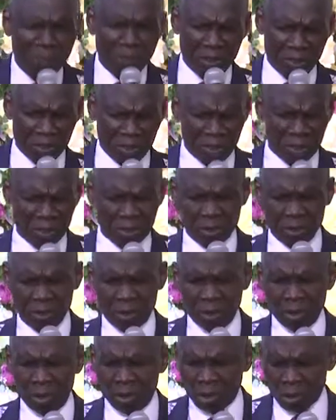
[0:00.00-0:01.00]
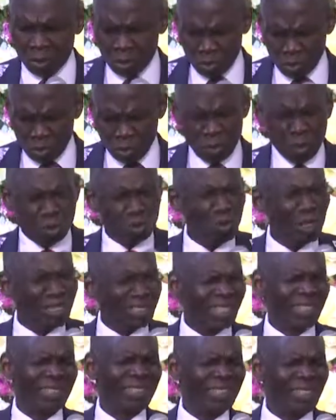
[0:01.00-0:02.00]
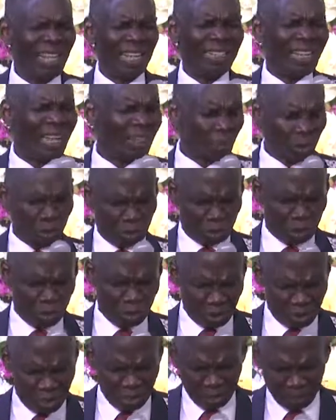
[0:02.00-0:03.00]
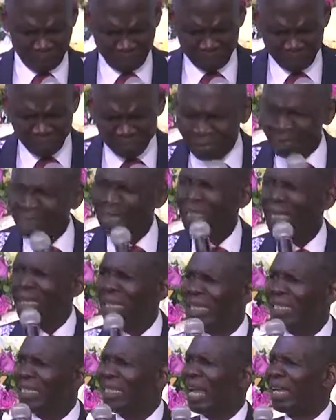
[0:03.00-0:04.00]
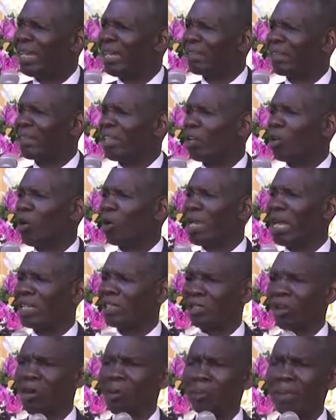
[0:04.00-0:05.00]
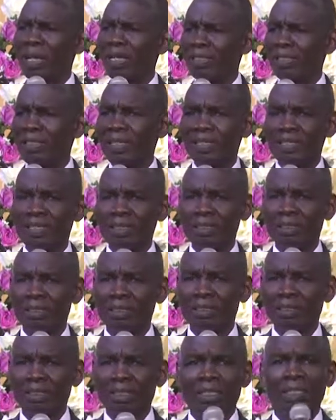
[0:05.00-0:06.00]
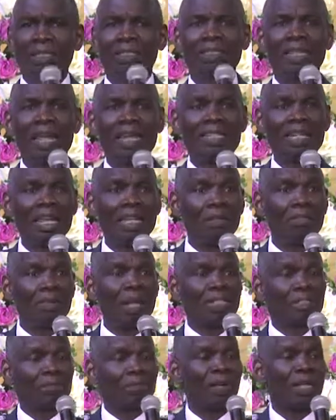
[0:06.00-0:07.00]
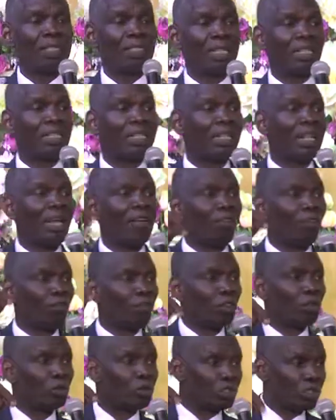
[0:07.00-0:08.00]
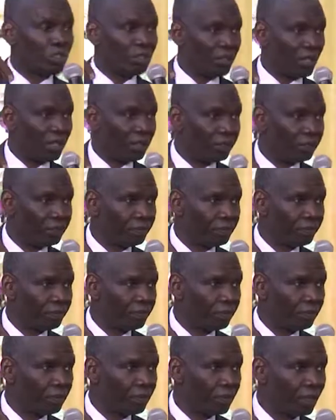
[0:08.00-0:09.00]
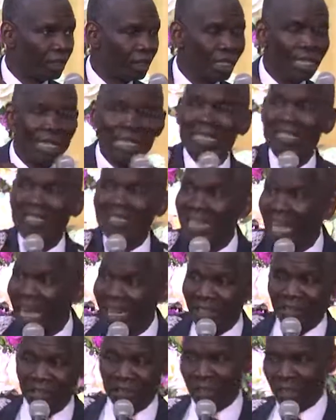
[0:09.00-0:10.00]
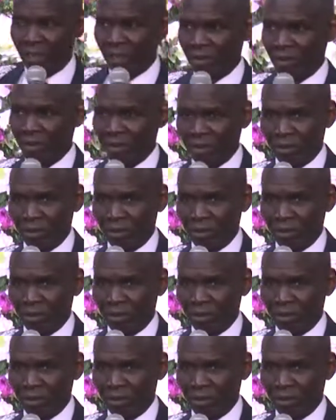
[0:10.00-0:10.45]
build. You go to exercise that authority. Is there anything God has not planted that the enemy has planted in the life of those children? Is there anything?